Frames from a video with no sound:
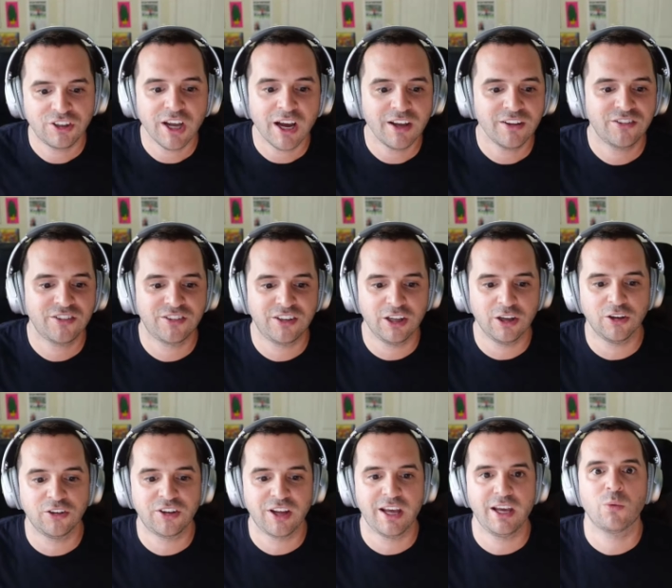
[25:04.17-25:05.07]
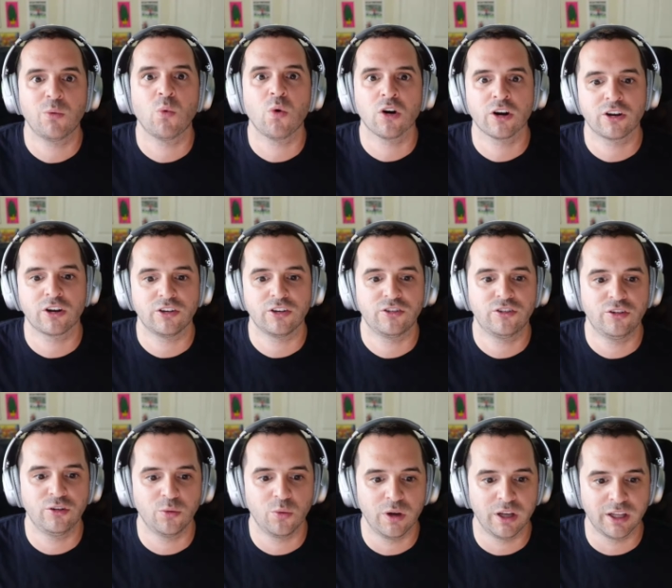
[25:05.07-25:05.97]
it does still take work
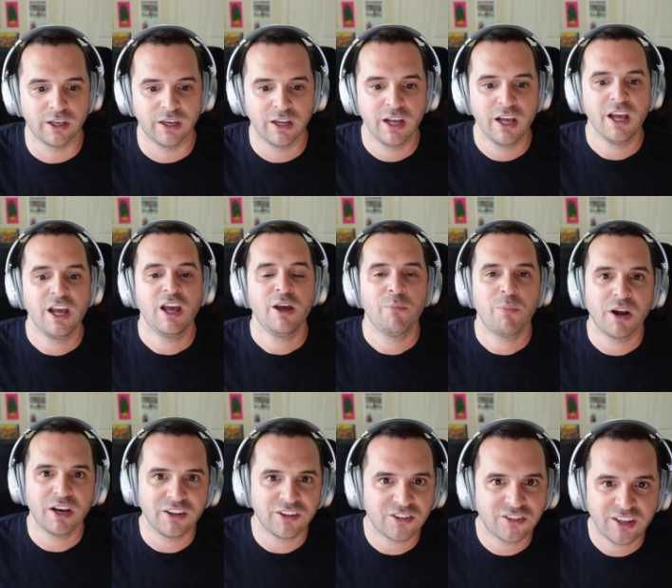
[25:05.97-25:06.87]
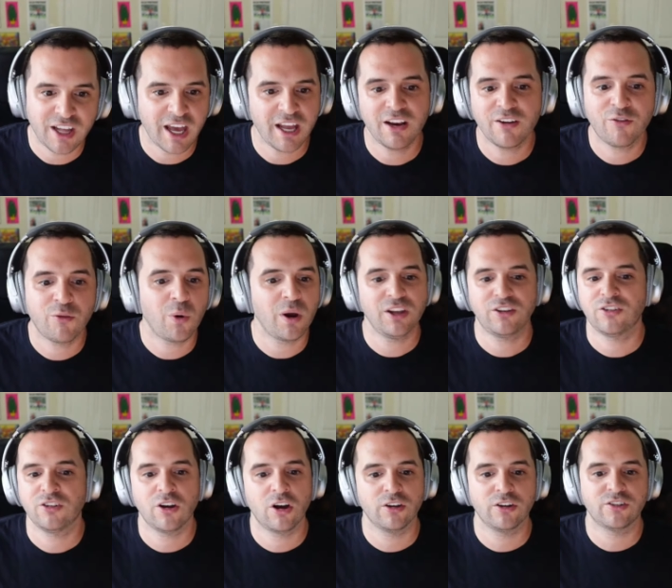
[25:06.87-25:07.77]
to win. But instead of
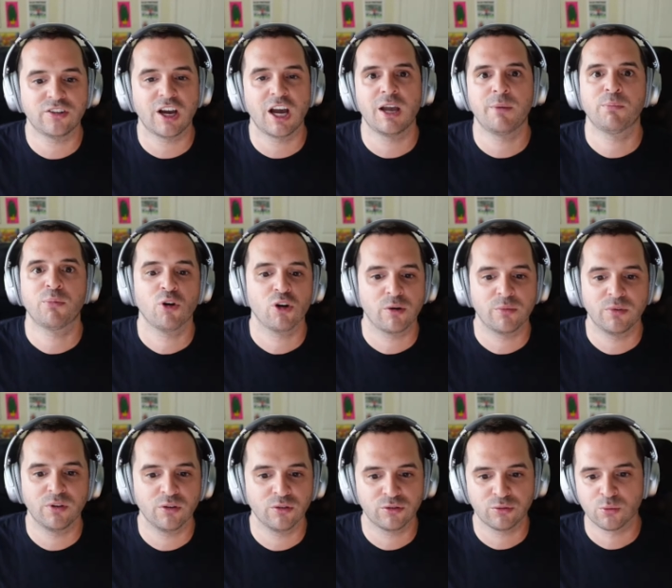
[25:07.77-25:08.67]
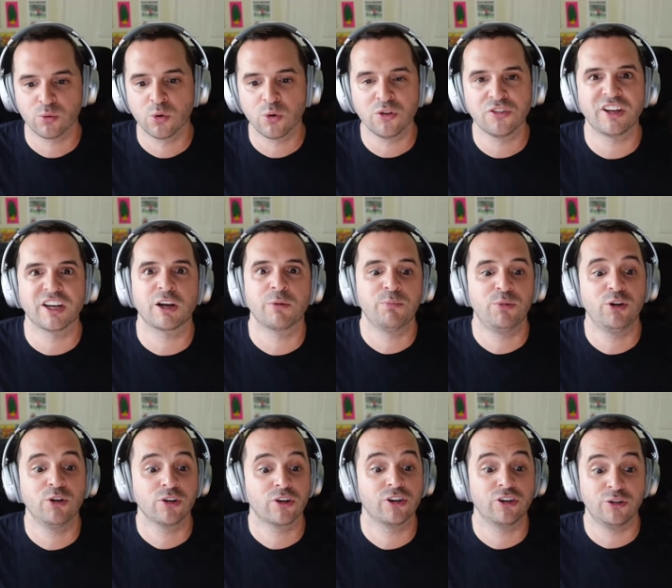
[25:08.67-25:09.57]
wasting all your time programming those rules that a
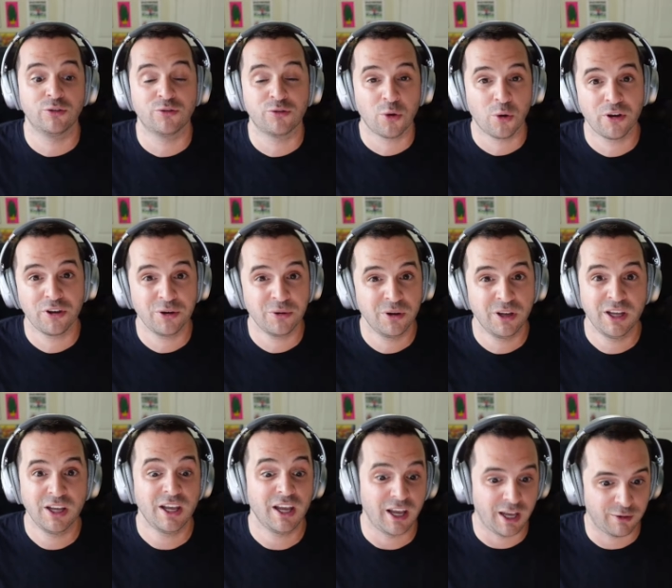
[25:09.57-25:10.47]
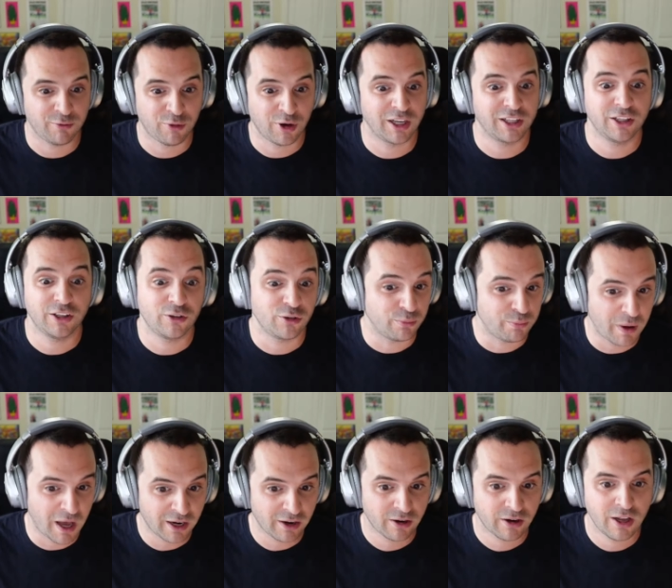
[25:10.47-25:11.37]
computer could do for you, and frankly do
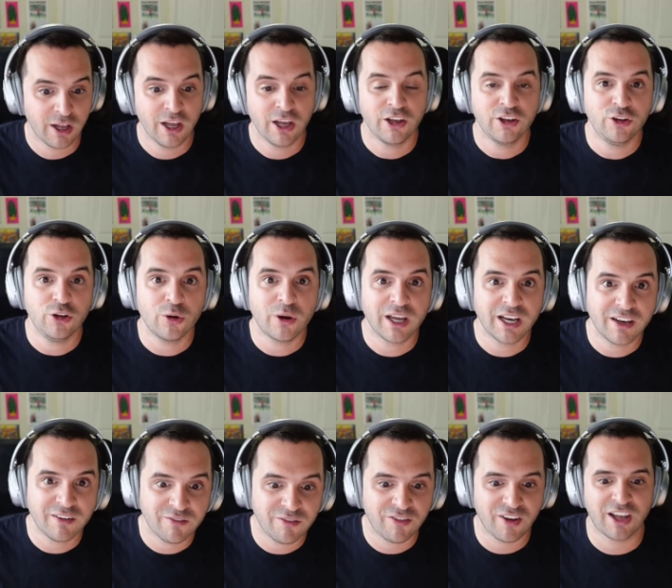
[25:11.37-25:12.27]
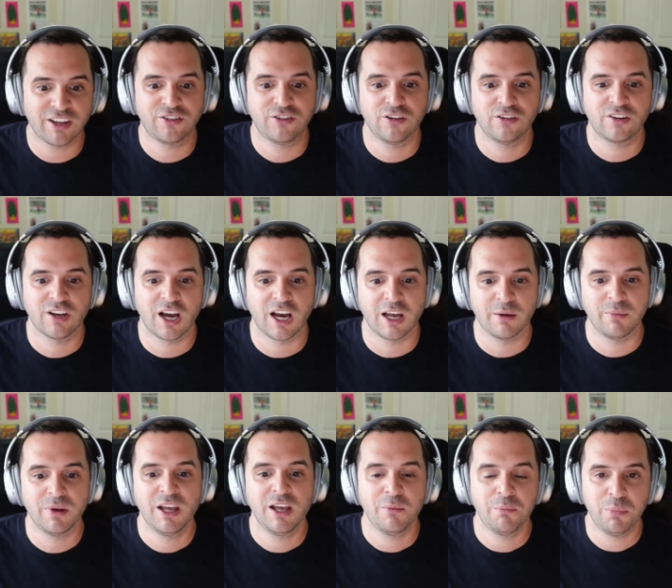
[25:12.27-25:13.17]
better, you can invest your
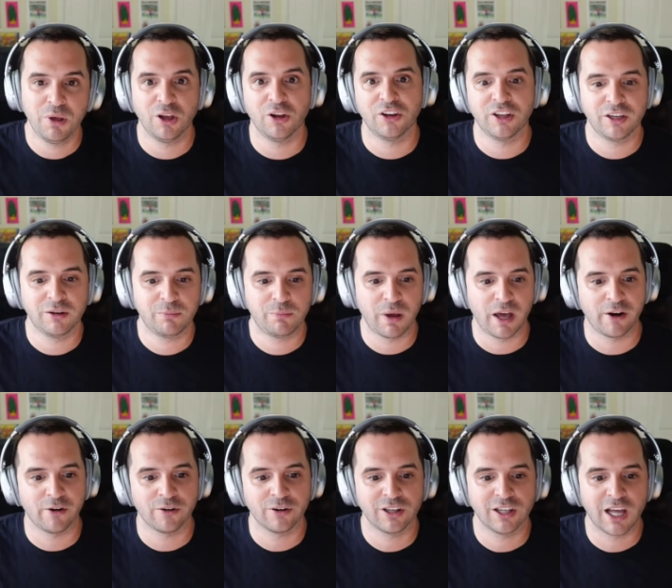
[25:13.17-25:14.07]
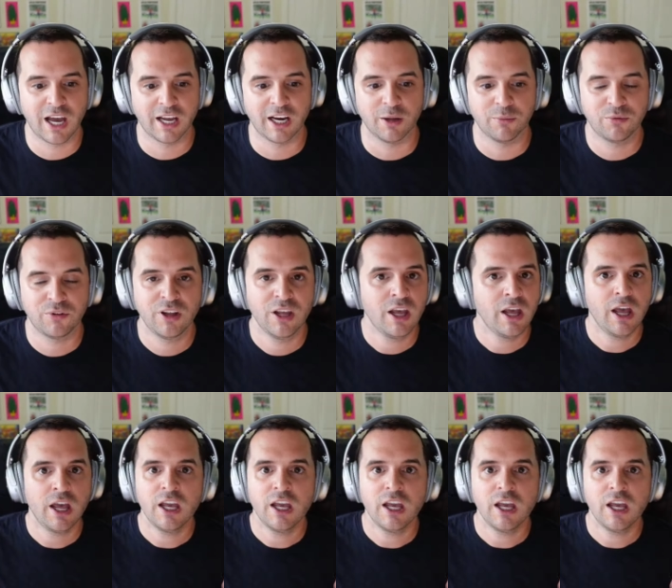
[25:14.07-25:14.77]
time building better lineups.